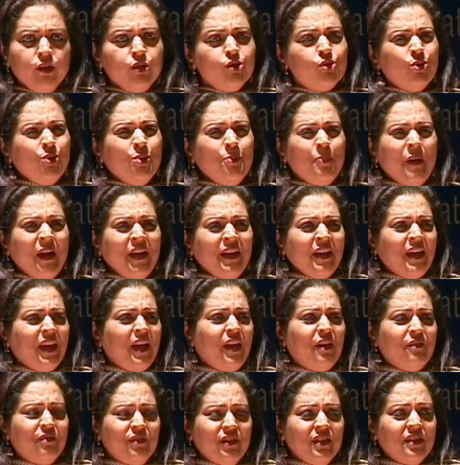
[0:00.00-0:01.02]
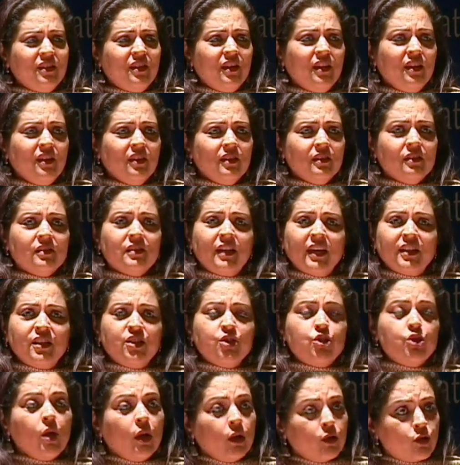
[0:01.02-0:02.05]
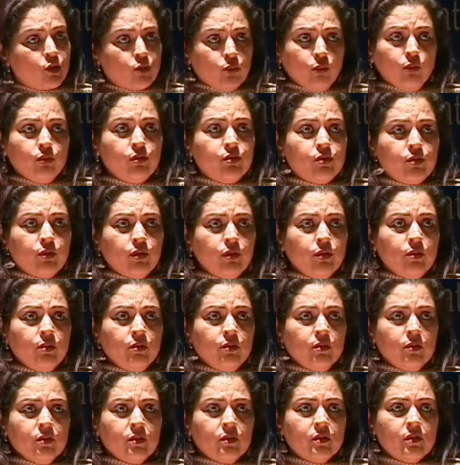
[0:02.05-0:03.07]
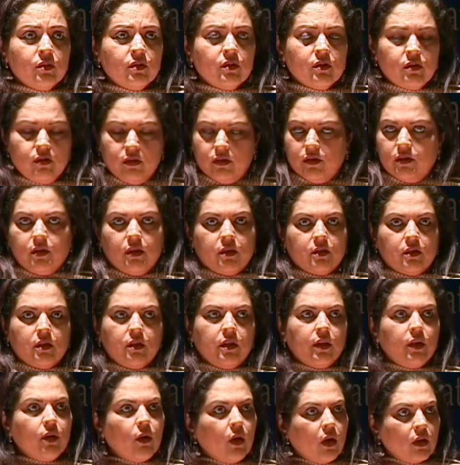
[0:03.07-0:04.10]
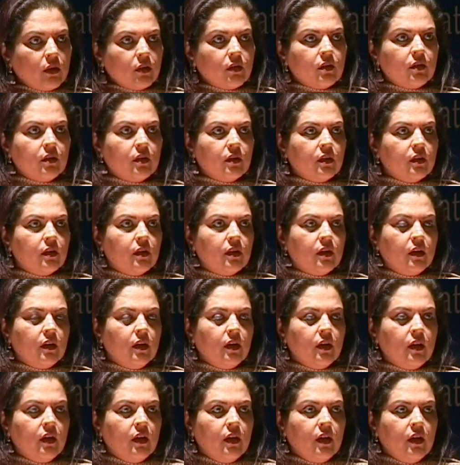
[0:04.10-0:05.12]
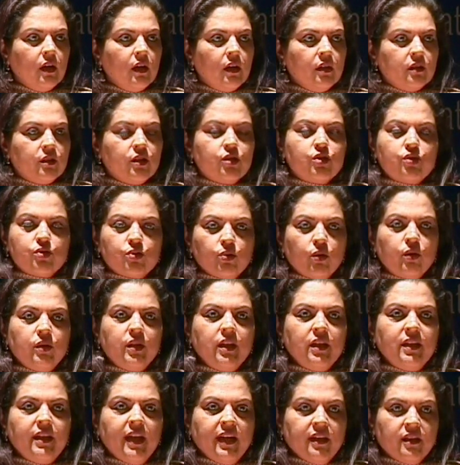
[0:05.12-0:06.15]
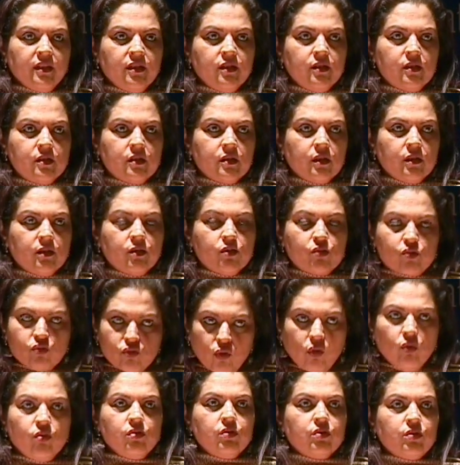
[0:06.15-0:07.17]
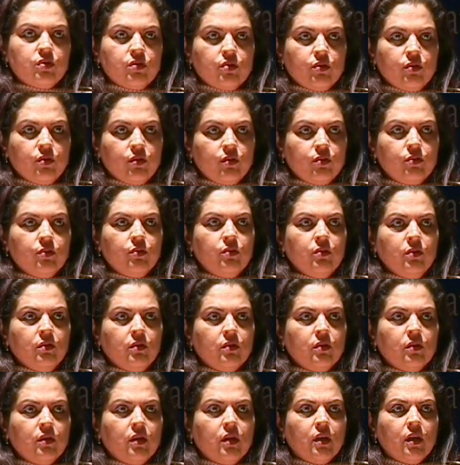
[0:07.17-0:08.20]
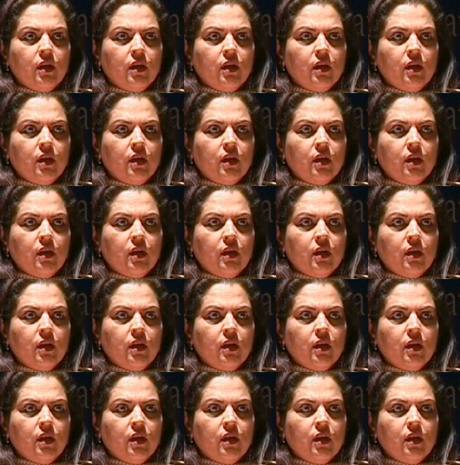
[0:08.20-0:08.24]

Do you buy everything that is told to you? Certainly not. The story that is told to you,